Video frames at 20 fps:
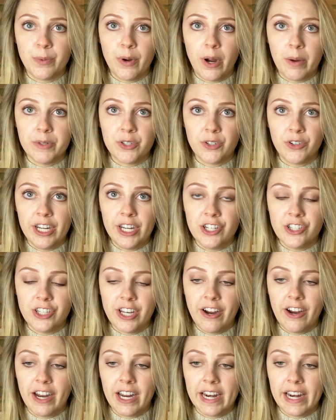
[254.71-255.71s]
where I'm screen
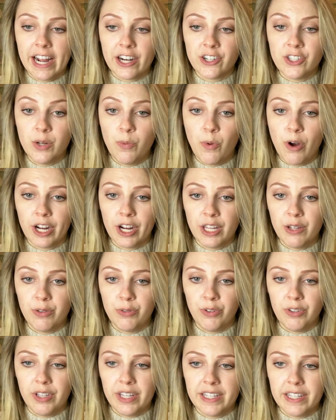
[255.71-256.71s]
sharing and actually walking you
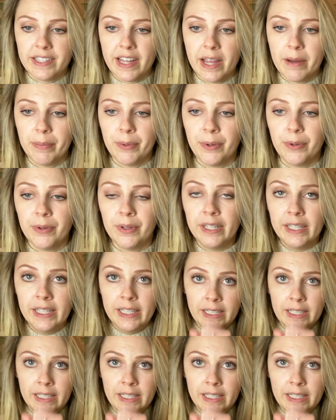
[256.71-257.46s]
through the example.